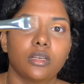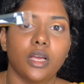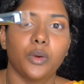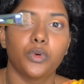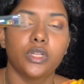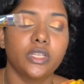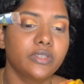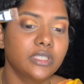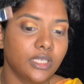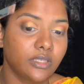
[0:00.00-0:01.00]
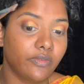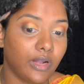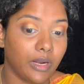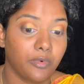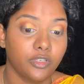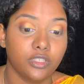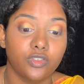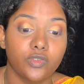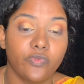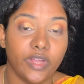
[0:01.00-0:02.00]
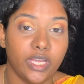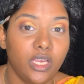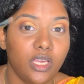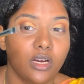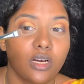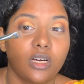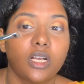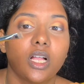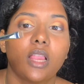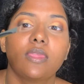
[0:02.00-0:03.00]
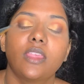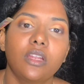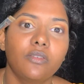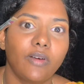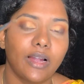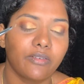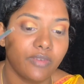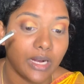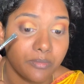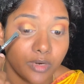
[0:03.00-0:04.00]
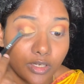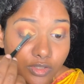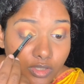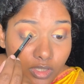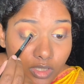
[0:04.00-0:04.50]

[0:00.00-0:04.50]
I wouldn't even say it's a flat brush, it's just very thin flat brush.